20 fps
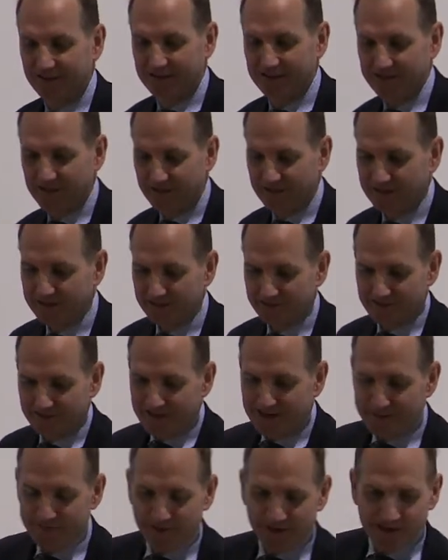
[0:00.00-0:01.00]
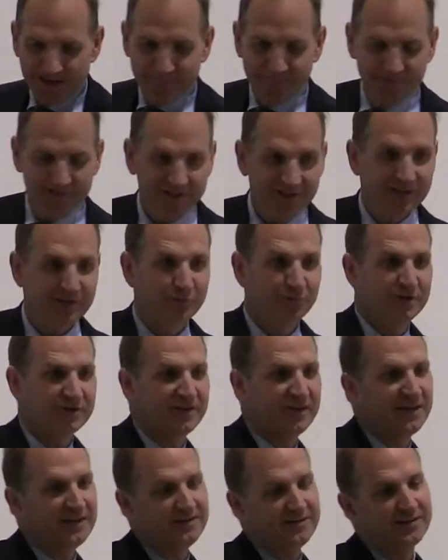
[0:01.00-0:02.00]
And the things that Abraham did were
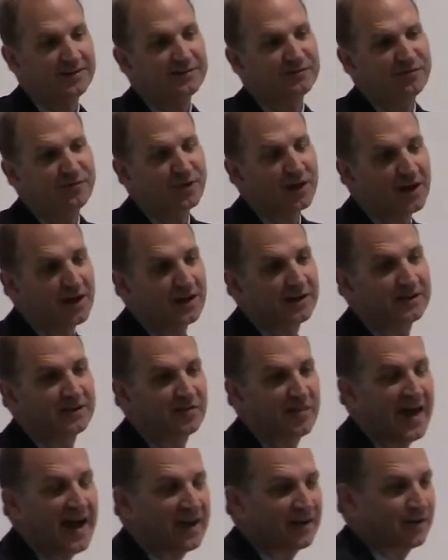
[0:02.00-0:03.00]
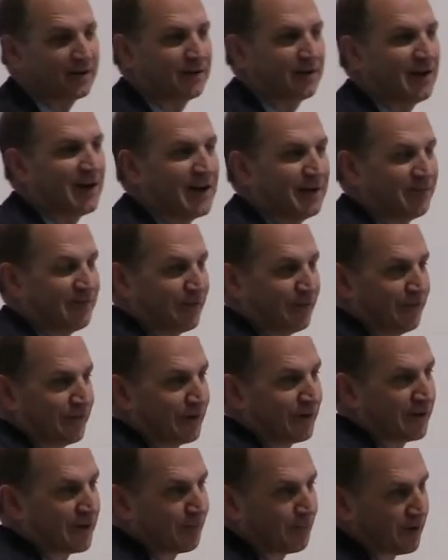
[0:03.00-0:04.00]
tainted and flawed, and that could not
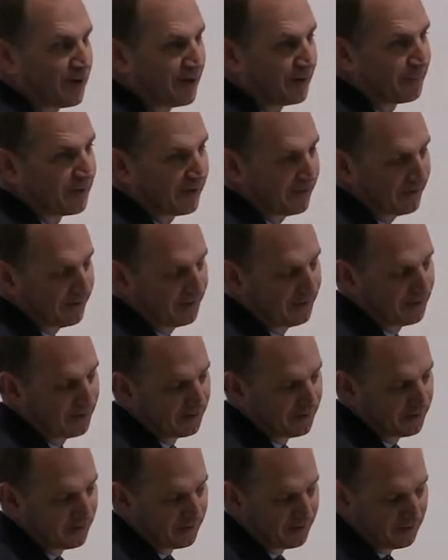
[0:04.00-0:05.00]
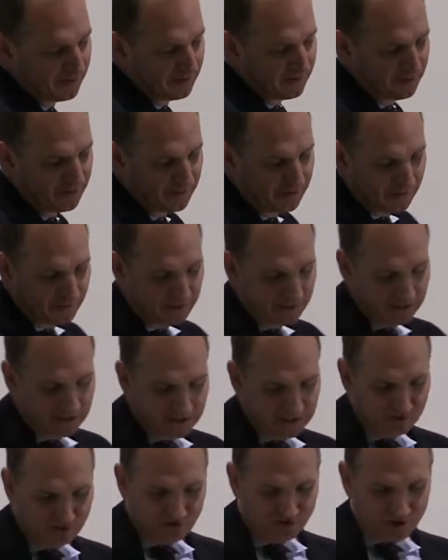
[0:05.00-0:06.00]
fulfill the promise.
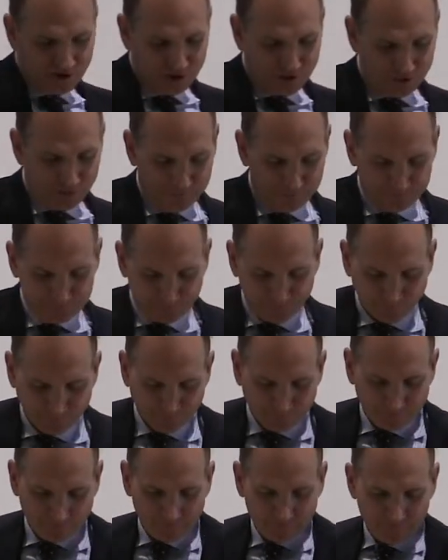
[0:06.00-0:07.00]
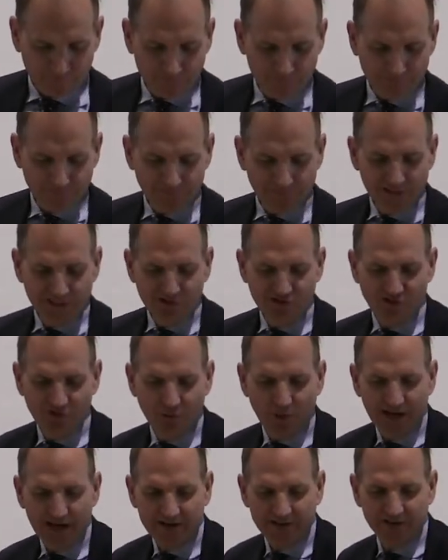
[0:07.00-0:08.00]
And so,
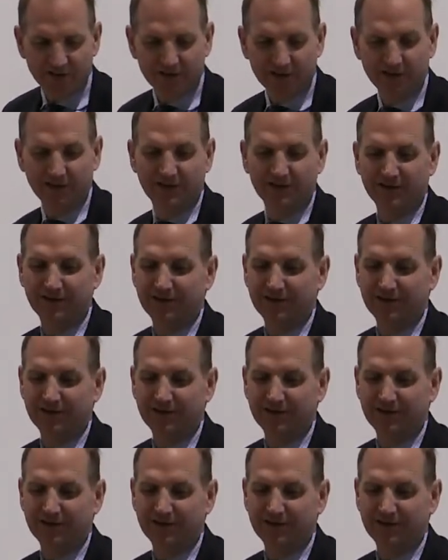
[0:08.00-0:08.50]
E.J. Waggoner,